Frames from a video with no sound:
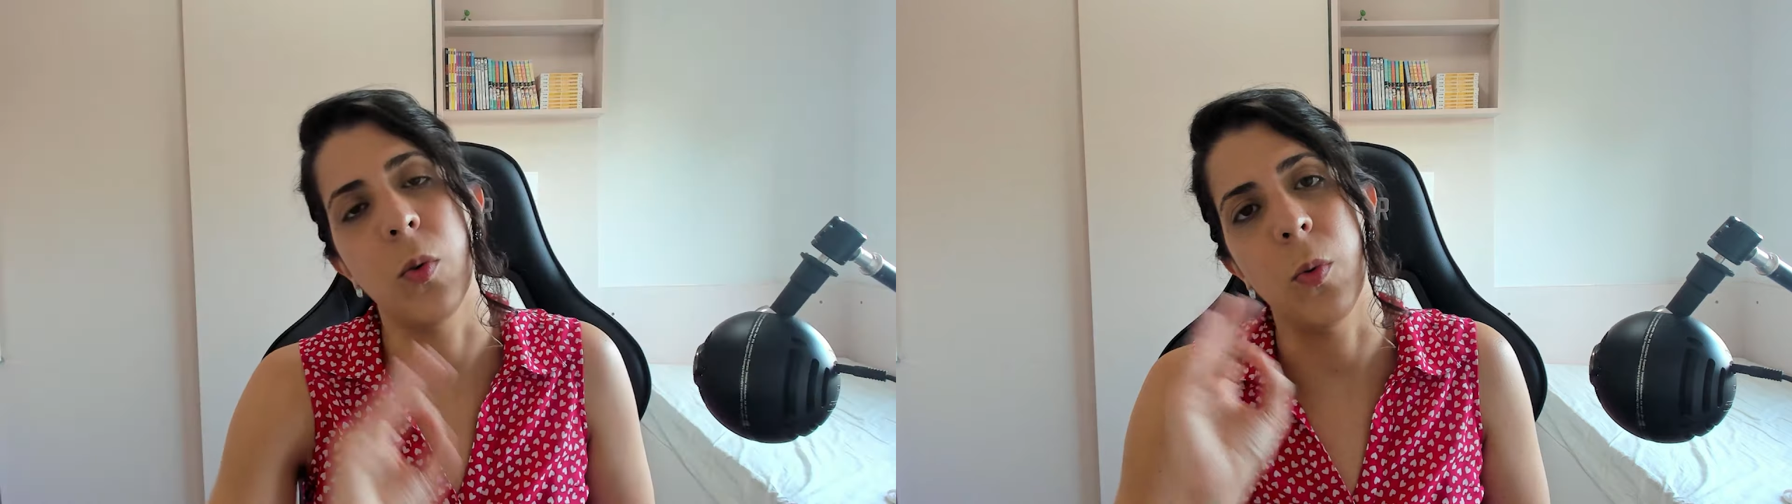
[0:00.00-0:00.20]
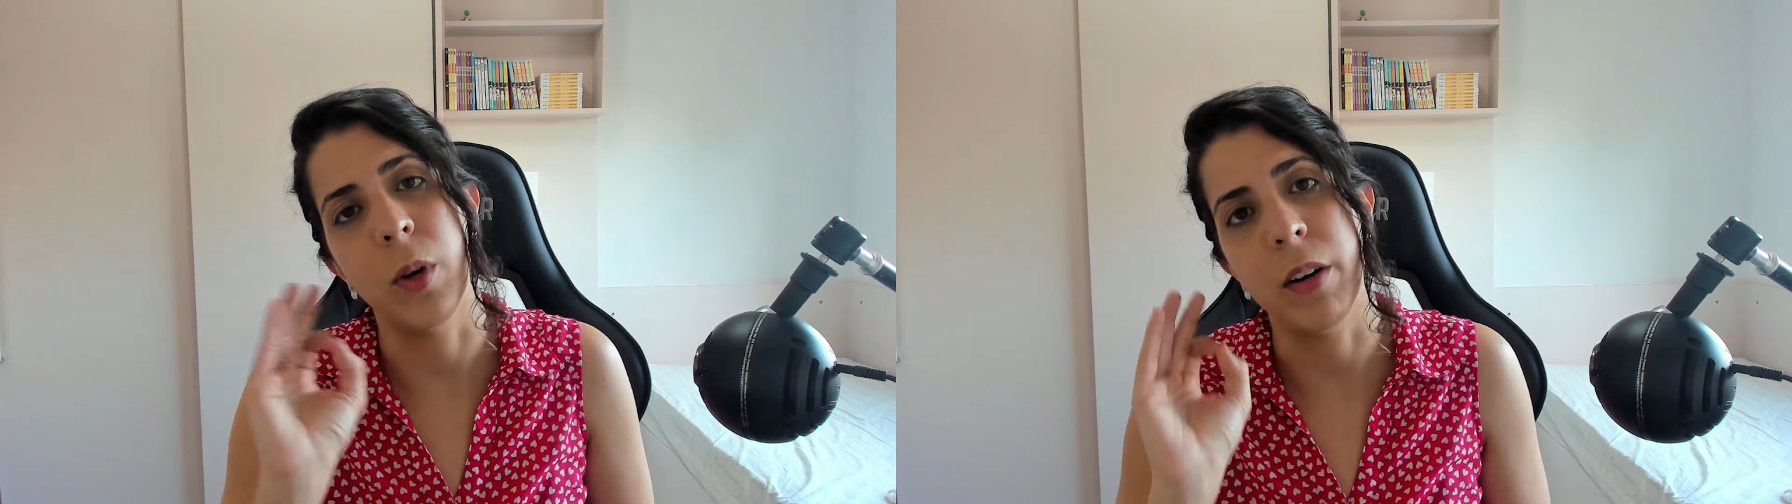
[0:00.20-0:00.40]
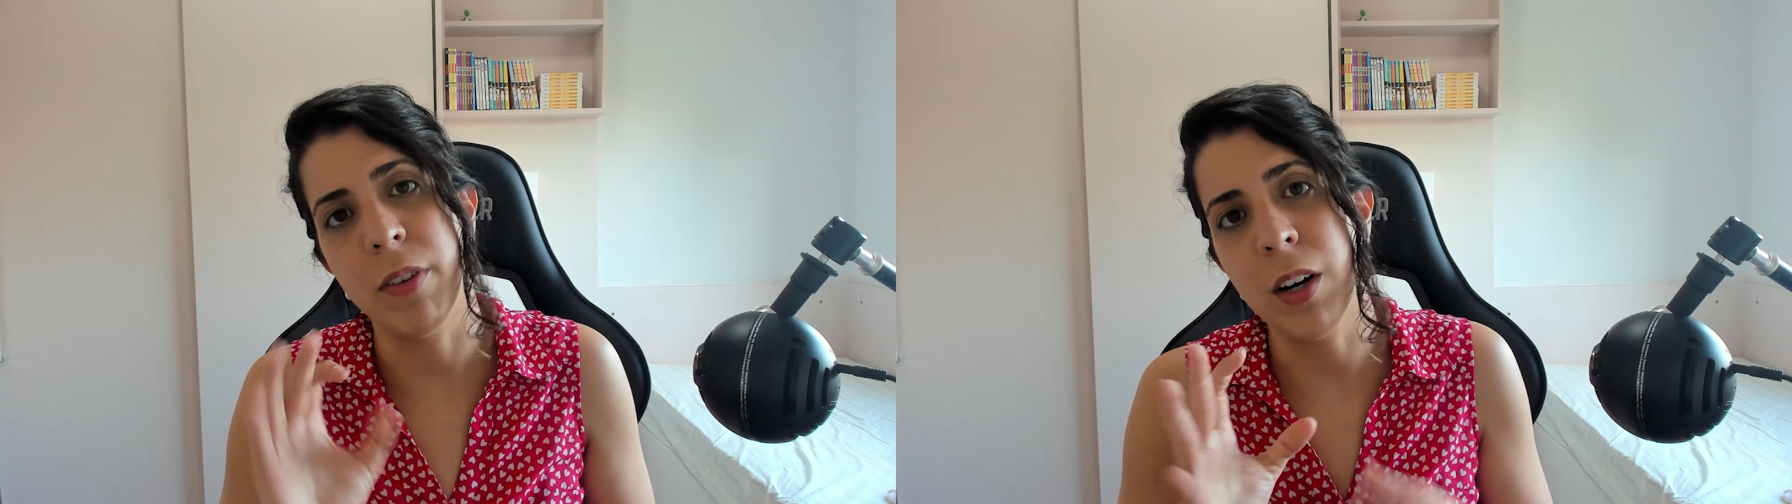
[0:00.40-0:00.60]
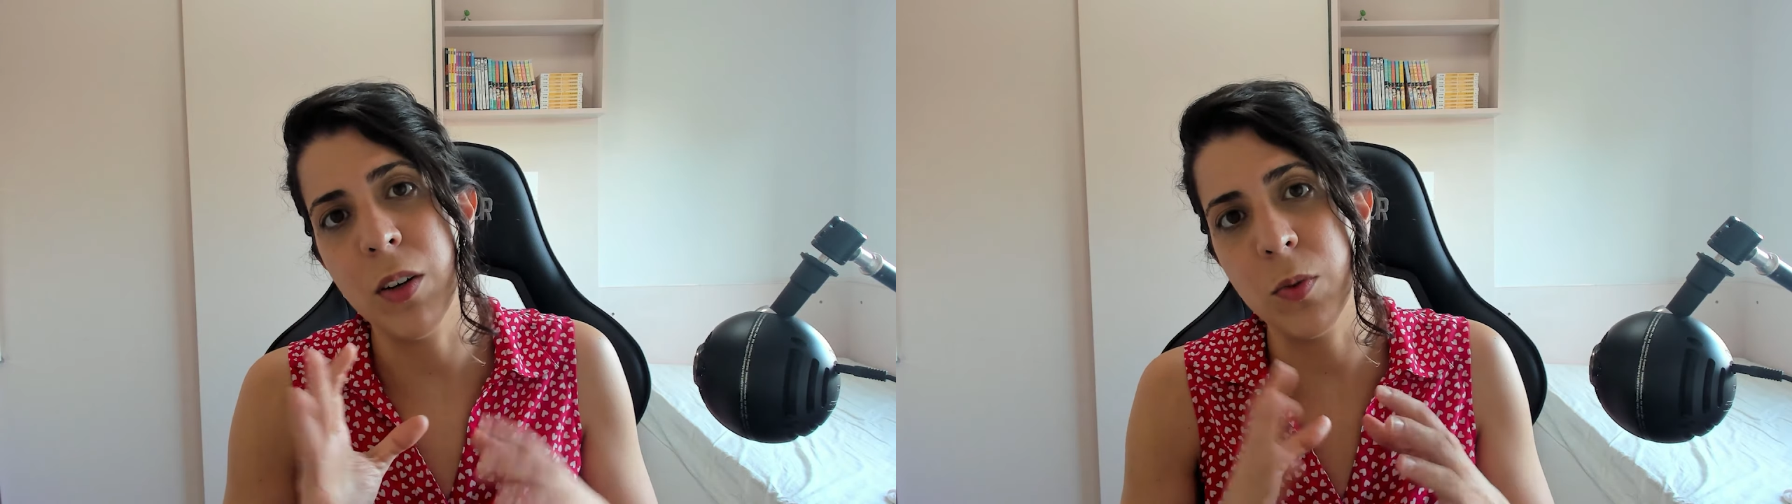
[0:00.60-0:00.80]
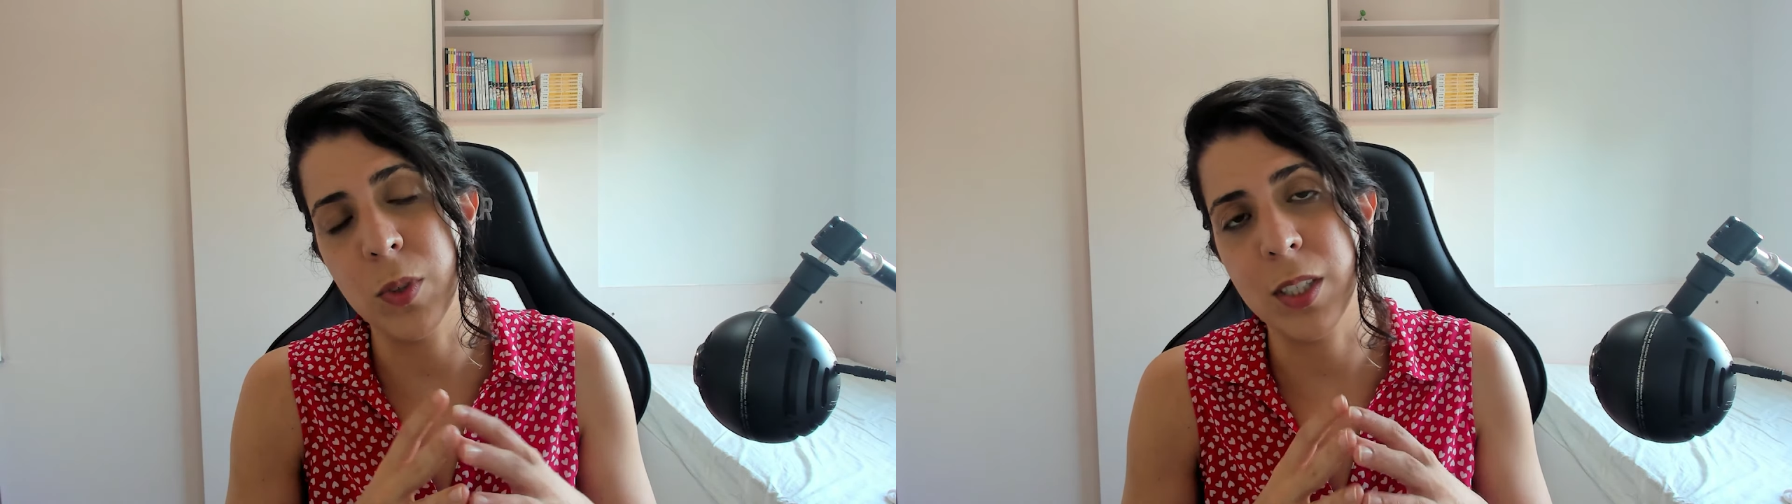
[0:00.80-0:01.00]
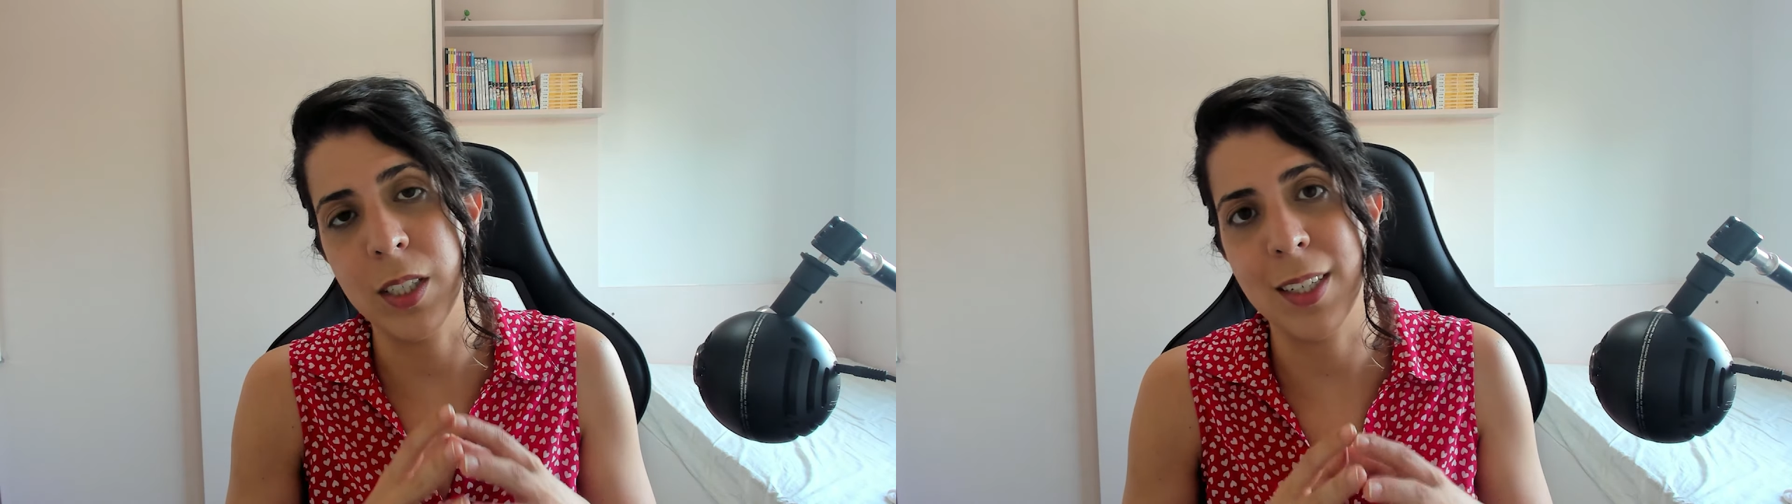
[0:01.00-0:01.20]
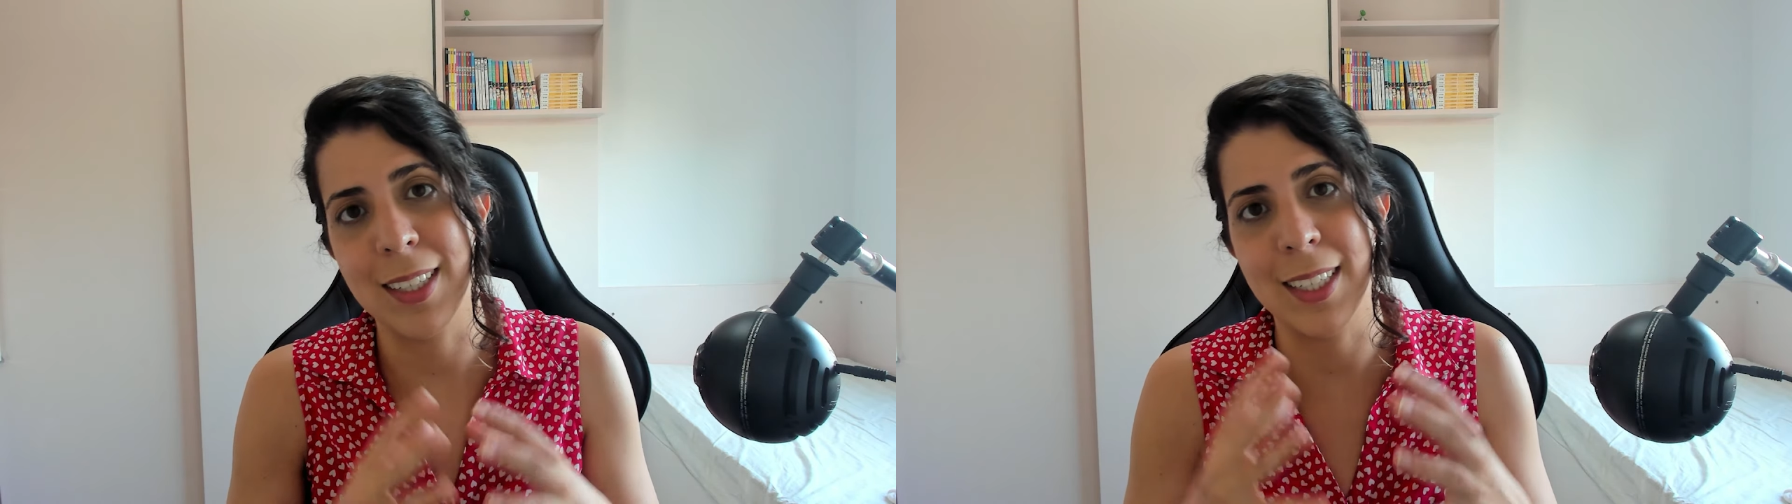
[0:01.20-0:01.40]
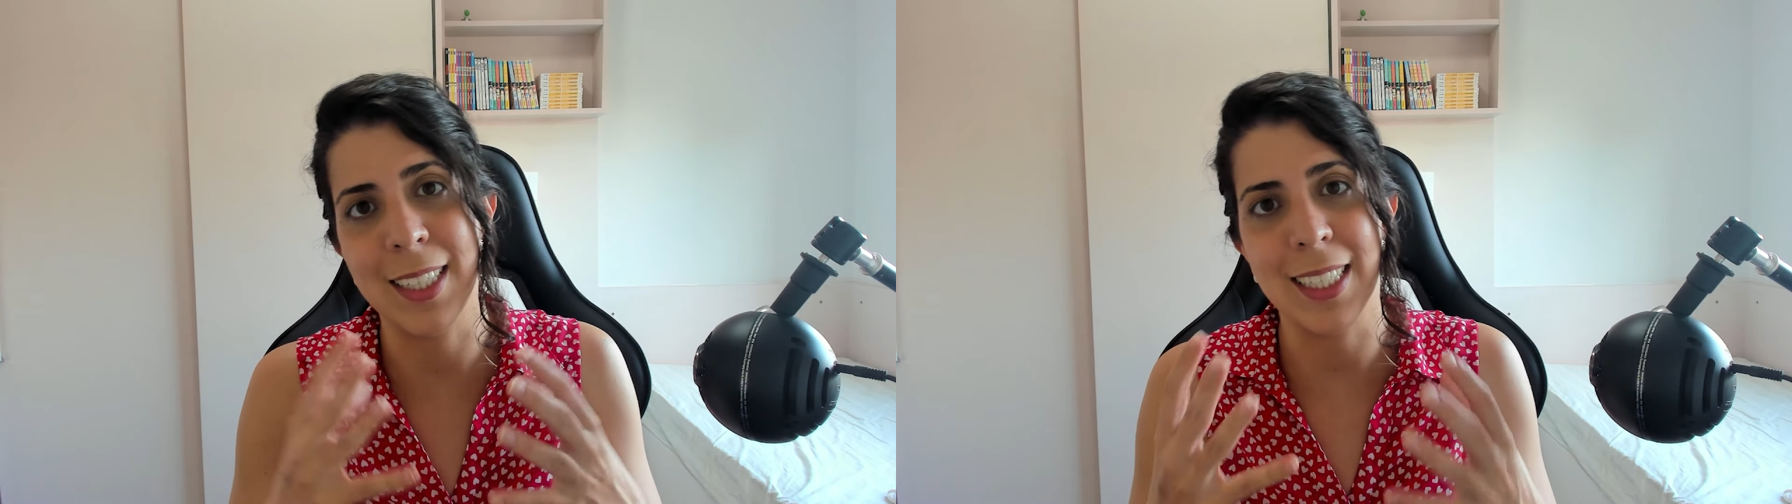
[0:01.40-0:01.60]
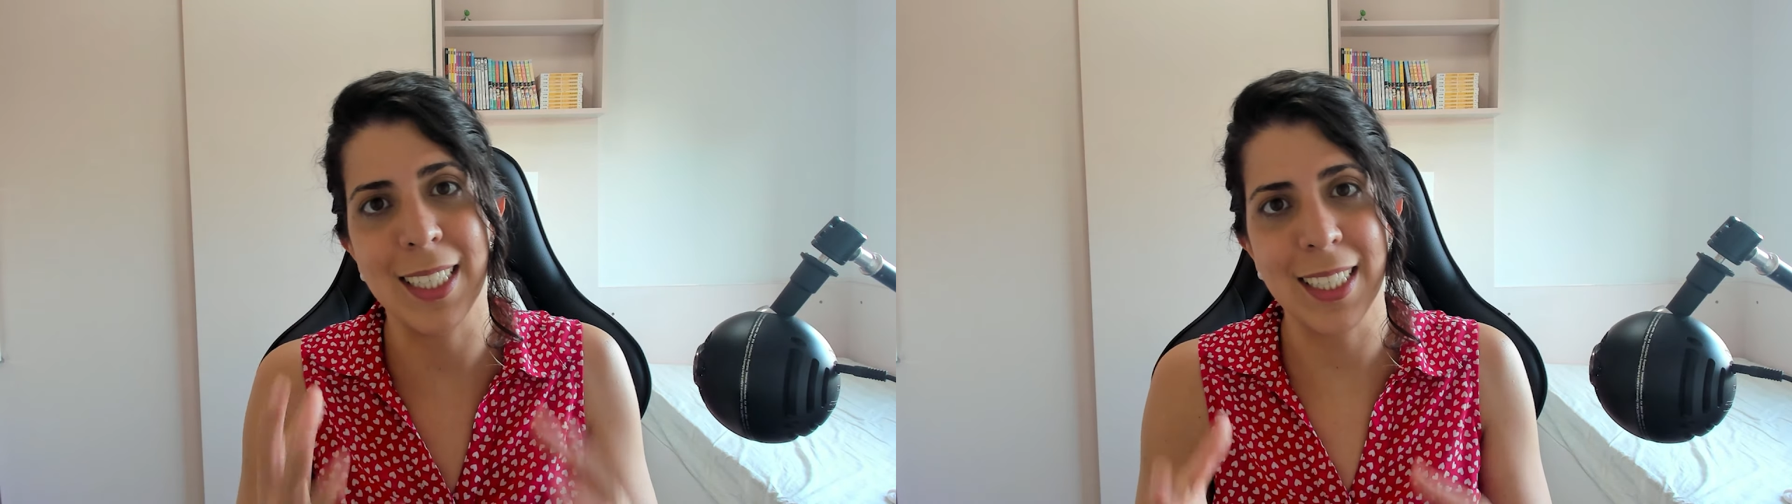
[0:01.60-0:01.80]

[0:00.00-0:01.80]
What I found was that the